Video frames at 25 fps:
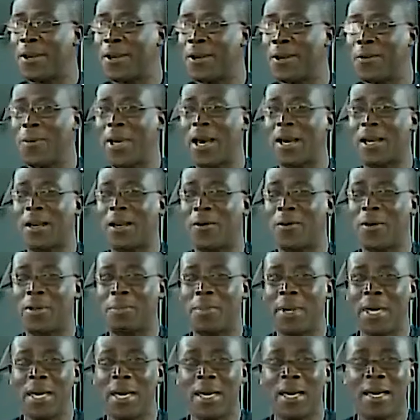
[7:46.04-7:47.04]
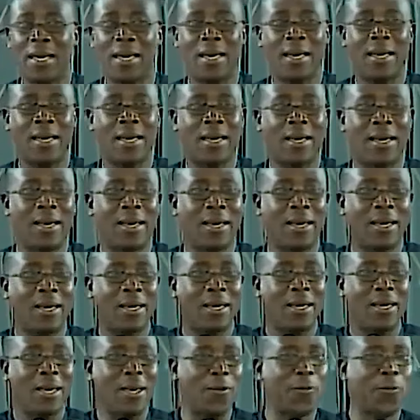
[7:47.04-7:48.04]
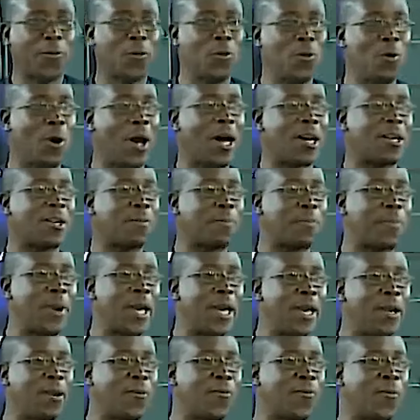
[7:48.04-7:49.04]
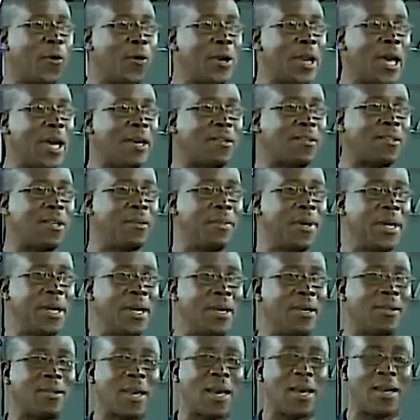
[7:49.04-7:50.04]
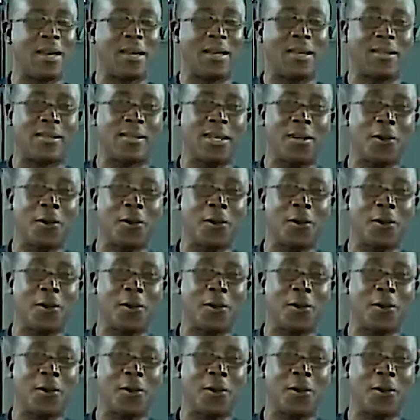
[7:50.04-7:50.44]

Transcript: Do we agree with me? If you had played for 90 minutes and it's